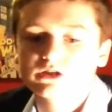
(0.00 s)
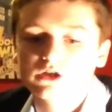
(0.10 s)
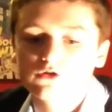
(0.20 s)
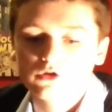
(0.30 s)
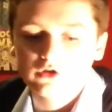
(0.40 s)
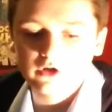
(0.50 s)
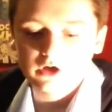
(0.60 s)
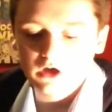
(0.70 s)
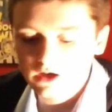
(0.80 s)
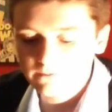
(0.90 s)
So,
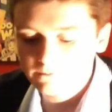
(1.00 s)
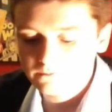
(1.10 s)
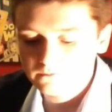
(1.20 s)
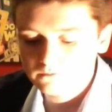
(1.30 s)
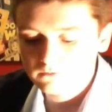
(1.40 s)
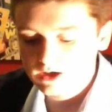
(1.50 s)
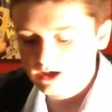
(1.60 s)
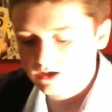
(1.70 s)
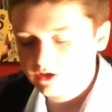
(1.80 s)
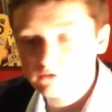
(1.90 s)
um,
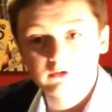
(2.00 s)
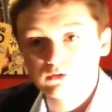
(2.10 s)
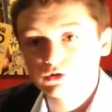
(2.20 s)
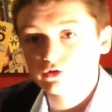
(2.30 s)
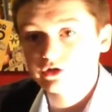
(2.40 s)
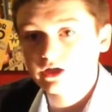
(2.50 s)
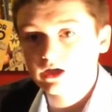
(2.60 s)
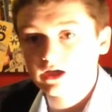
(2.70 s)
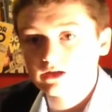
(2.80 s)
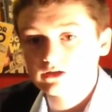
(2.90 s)
yeah, I hope you enjoyed
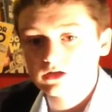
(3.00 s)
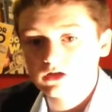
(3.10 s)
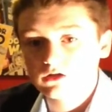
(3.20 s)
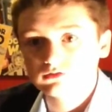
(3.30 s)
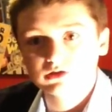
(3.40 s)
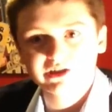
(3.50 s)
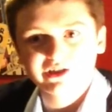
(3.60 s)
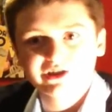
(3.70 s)
it, and uh, I'll see you